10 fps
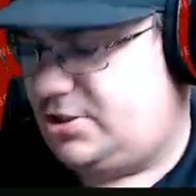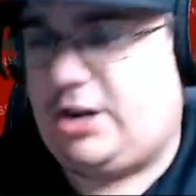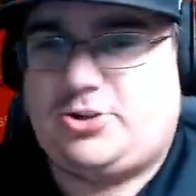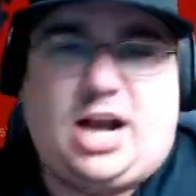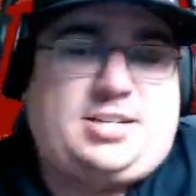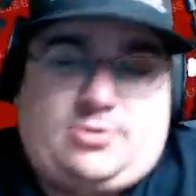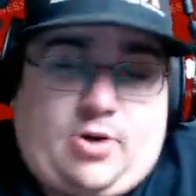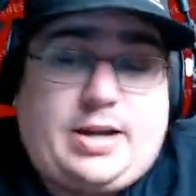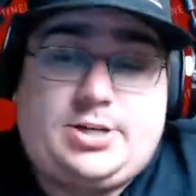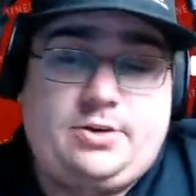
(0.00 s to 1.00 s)
Derek Johnson's
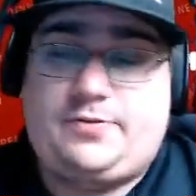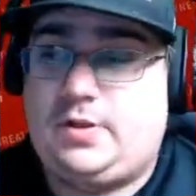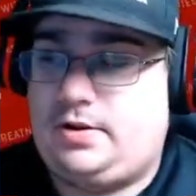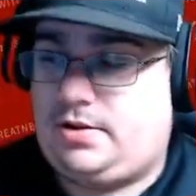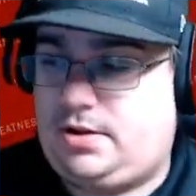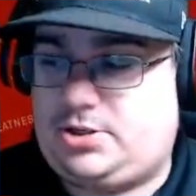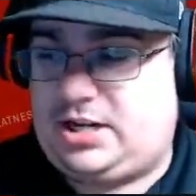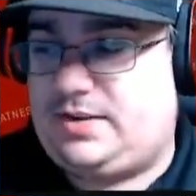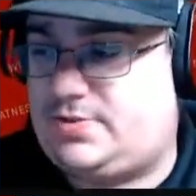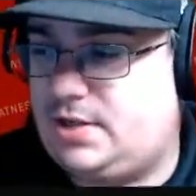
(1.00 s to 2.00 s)
great, too, for the Chiefs.